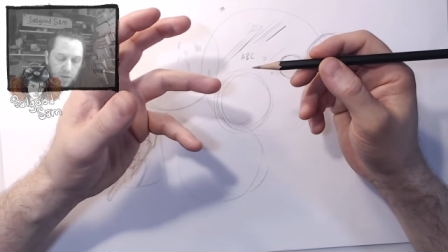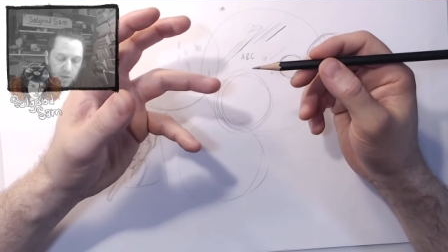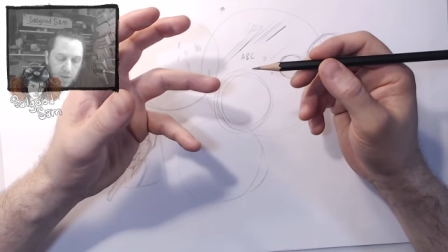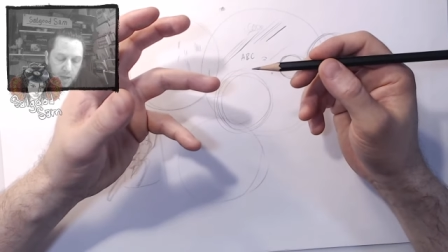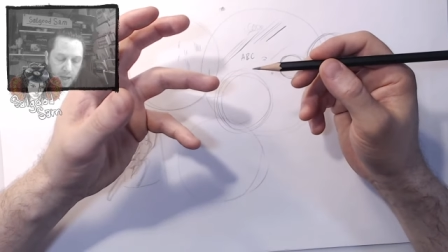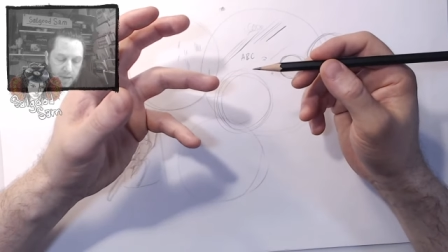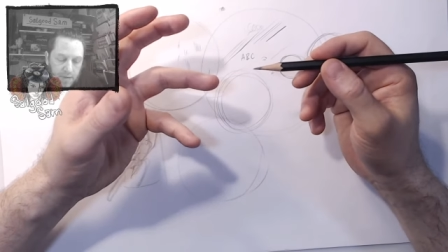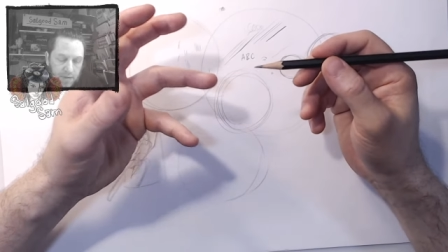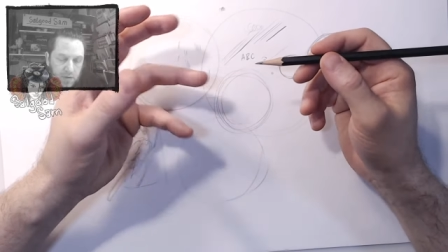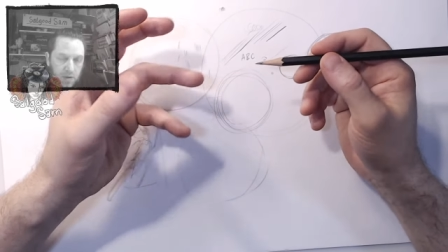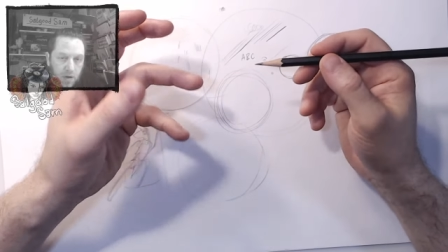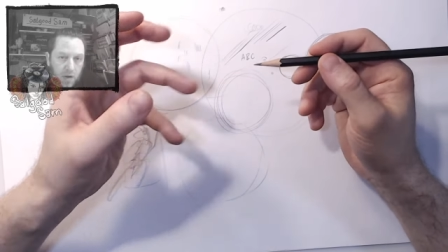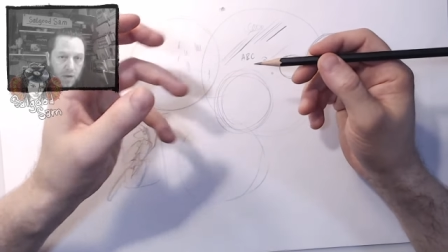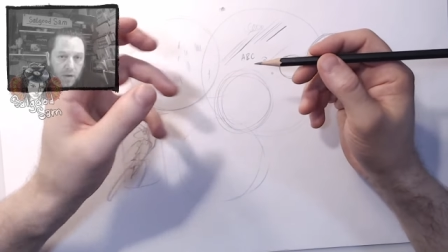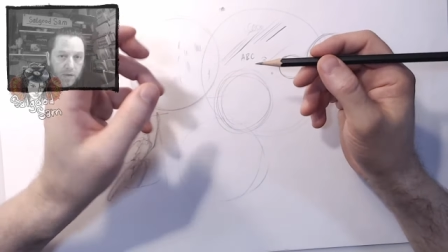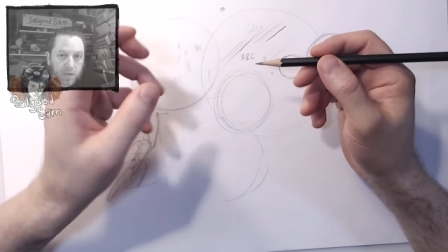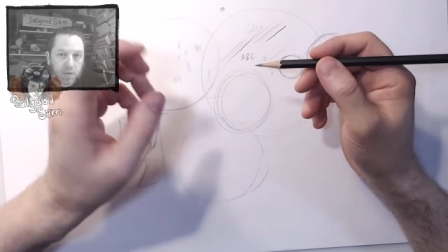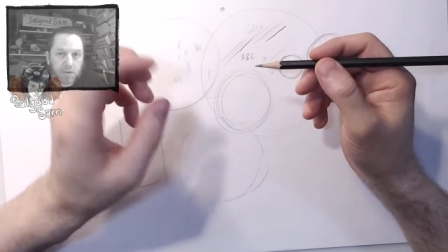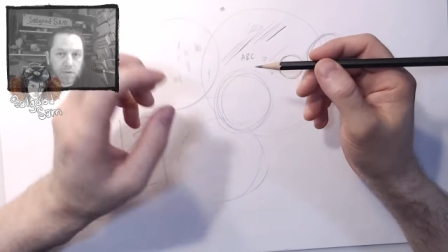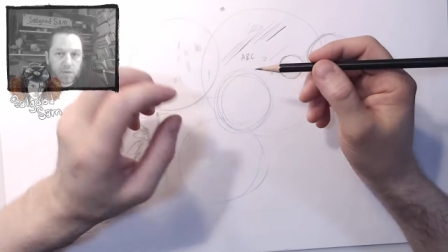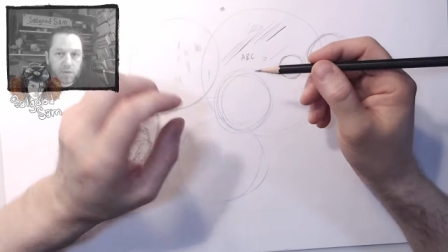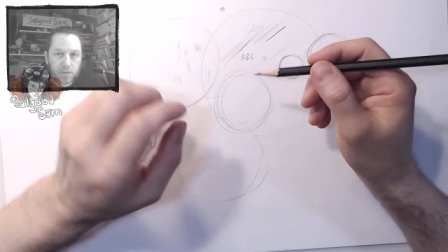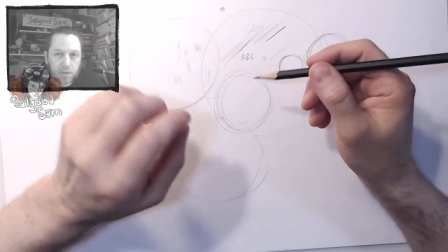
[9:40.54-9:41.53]
as an
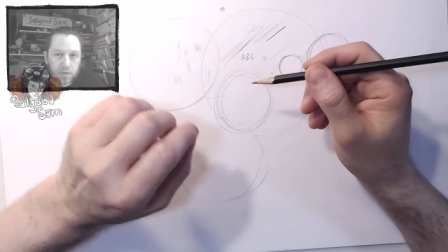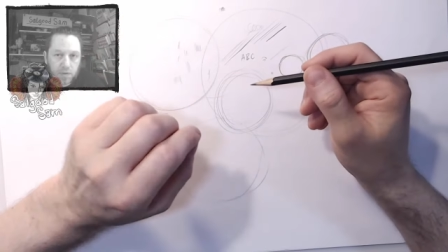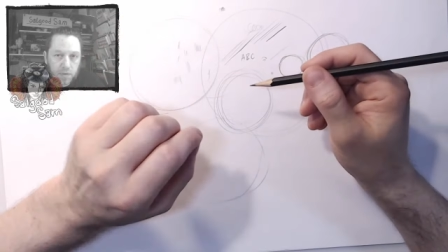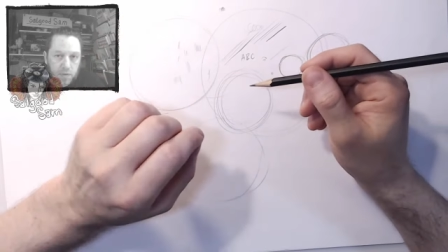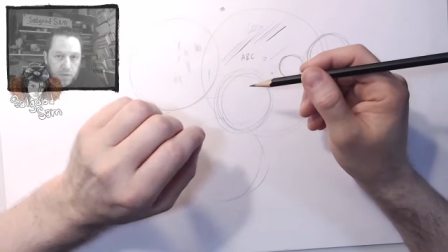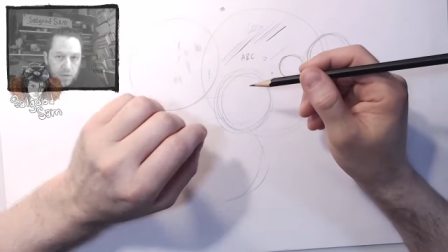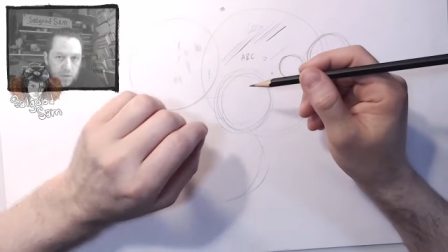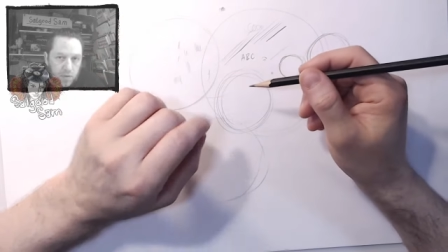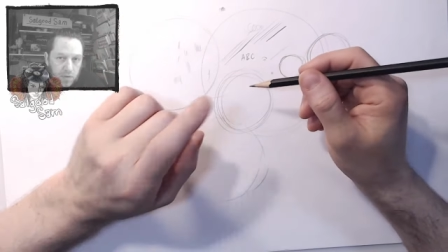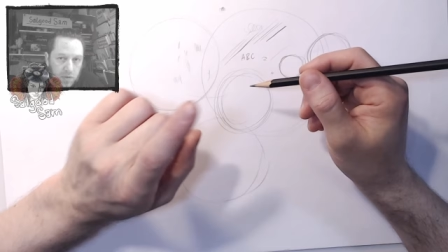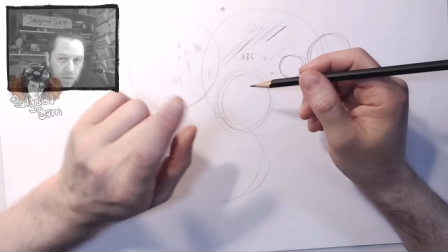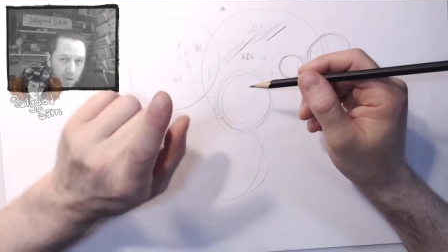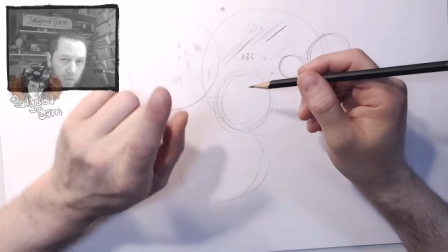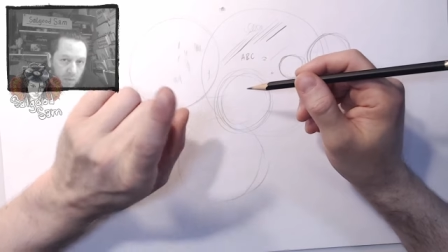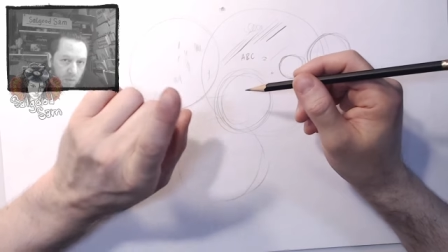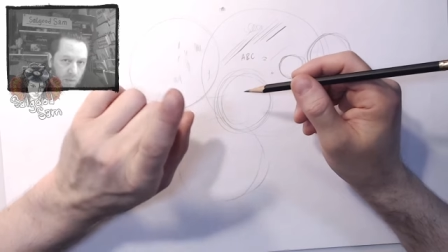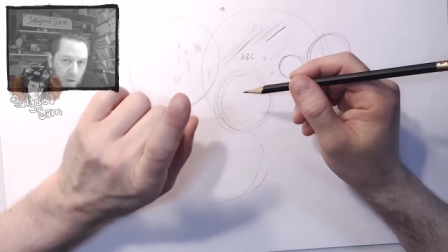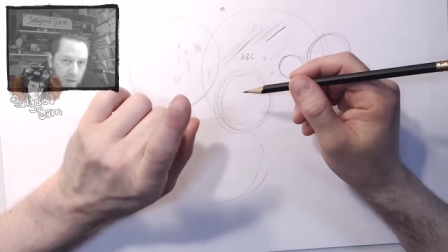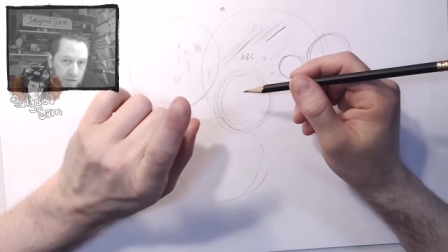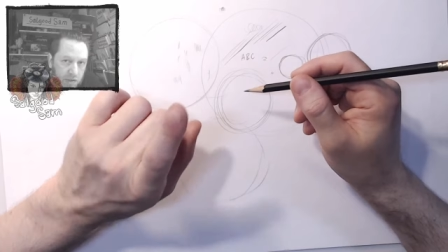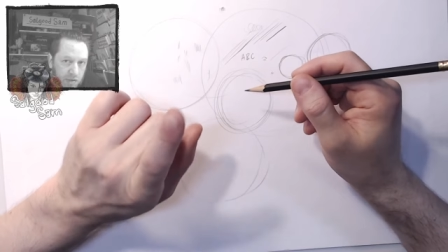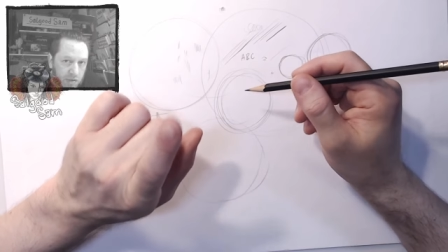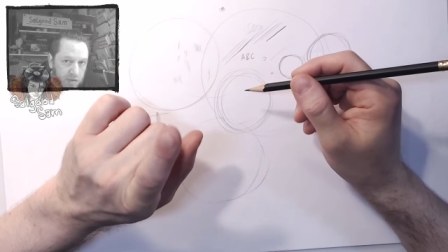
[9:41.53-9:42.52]
artist, you don't
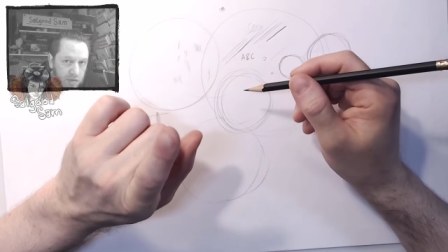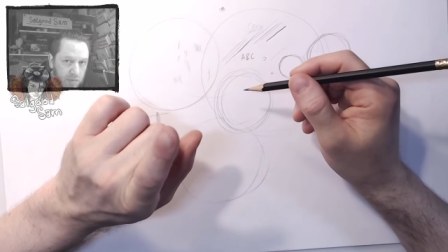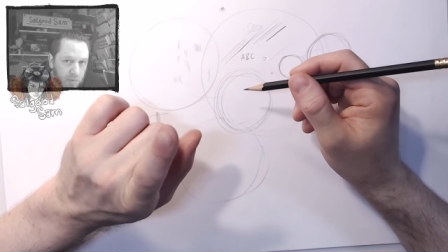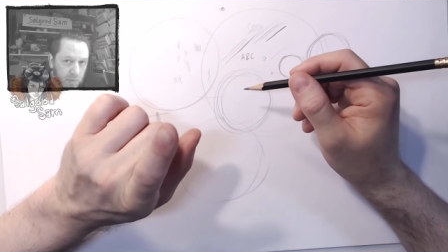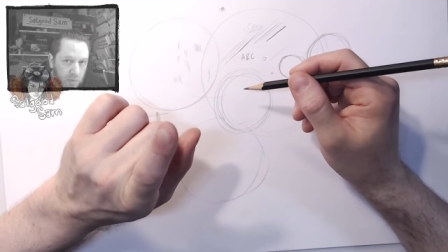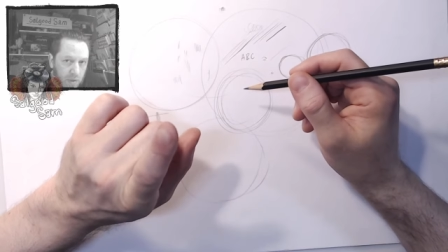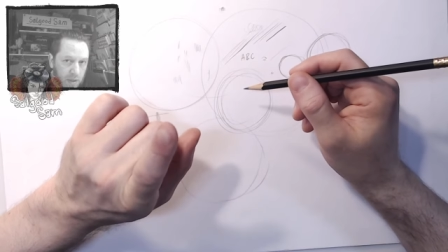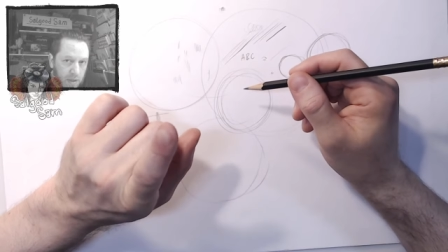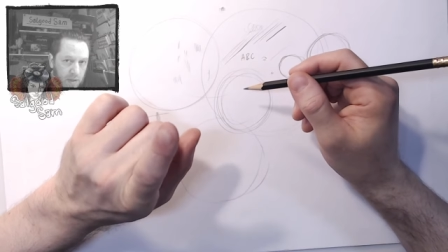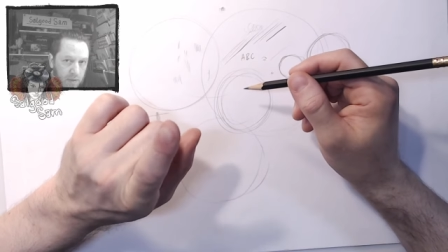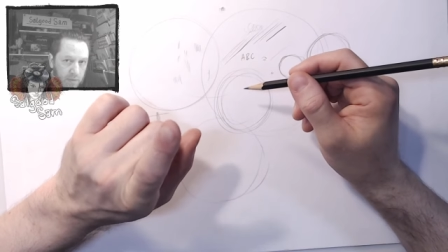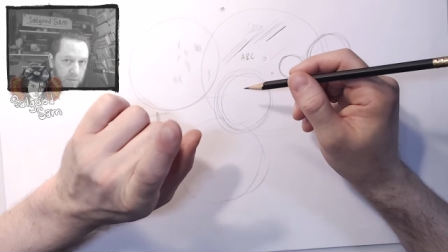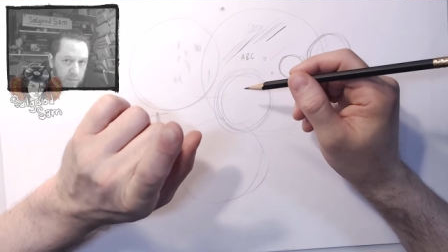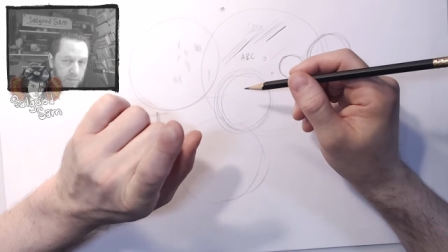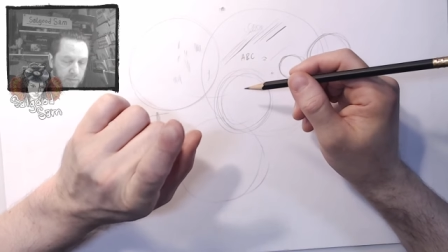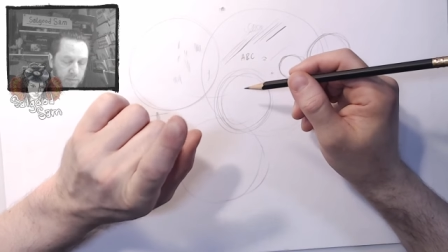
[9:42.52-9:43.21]
want just one.